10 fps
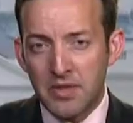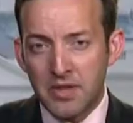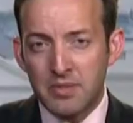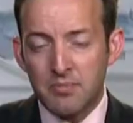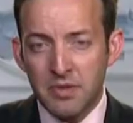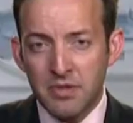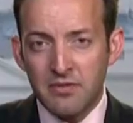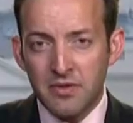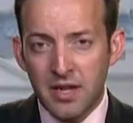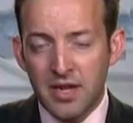there's a bit
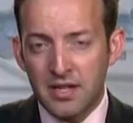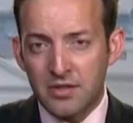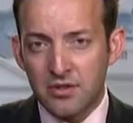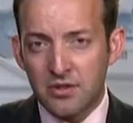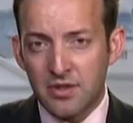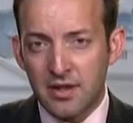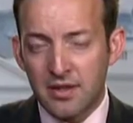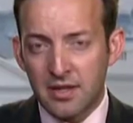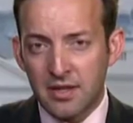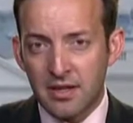of uncertainty, I
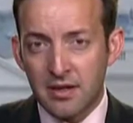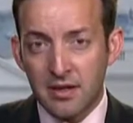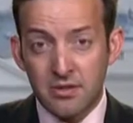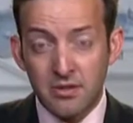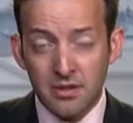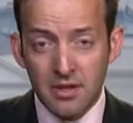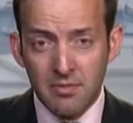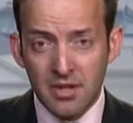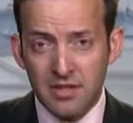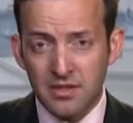think, certainly
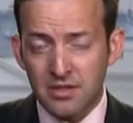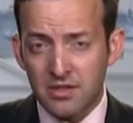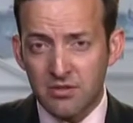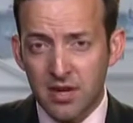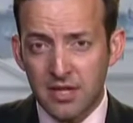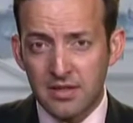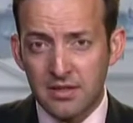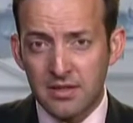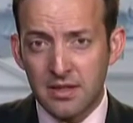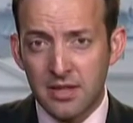amongst
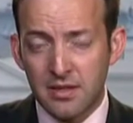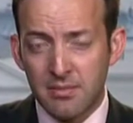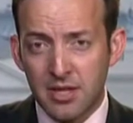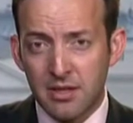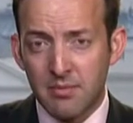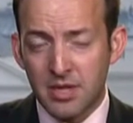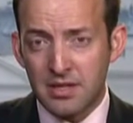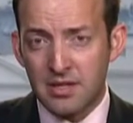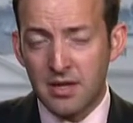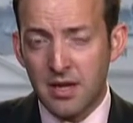Australians and
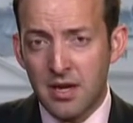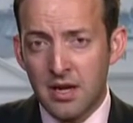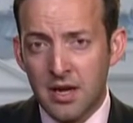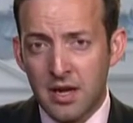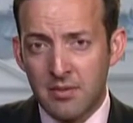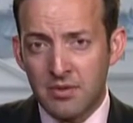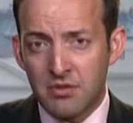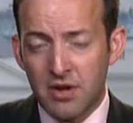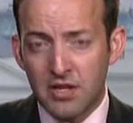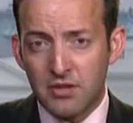amongst
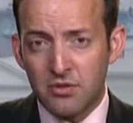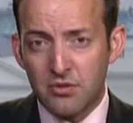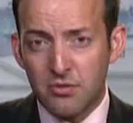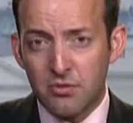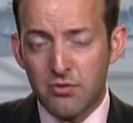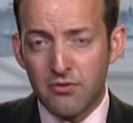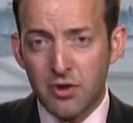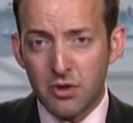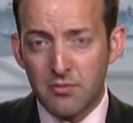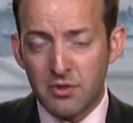Australians who
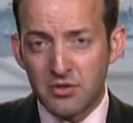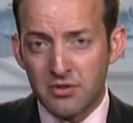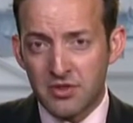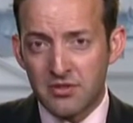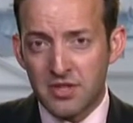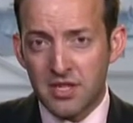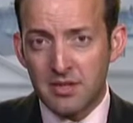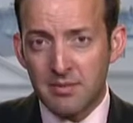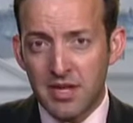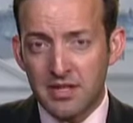follow military
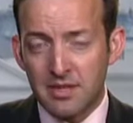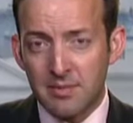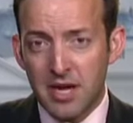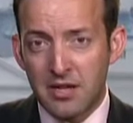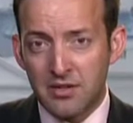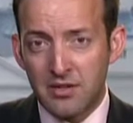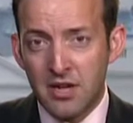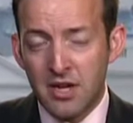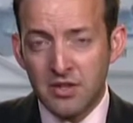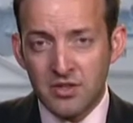strategic matters about
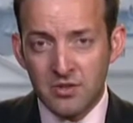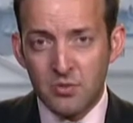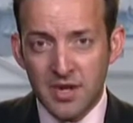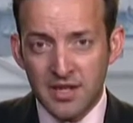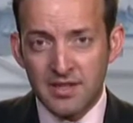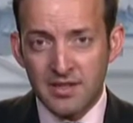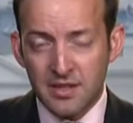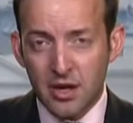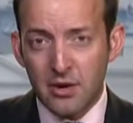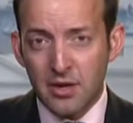just where this is
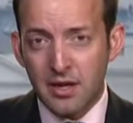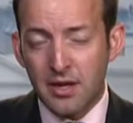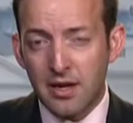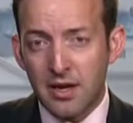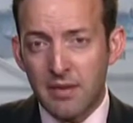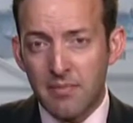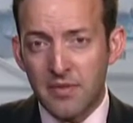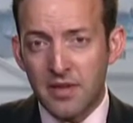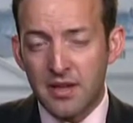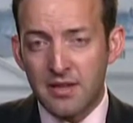going.
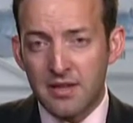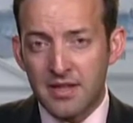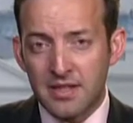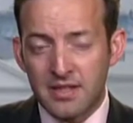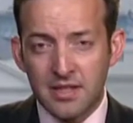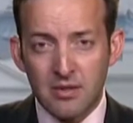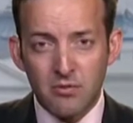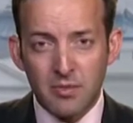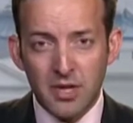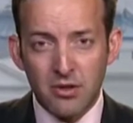There doesn't seem to
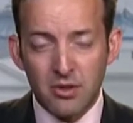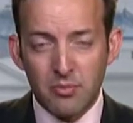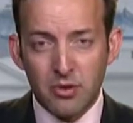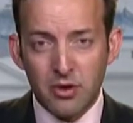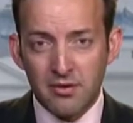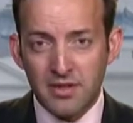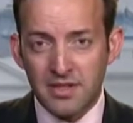have been a lot of progress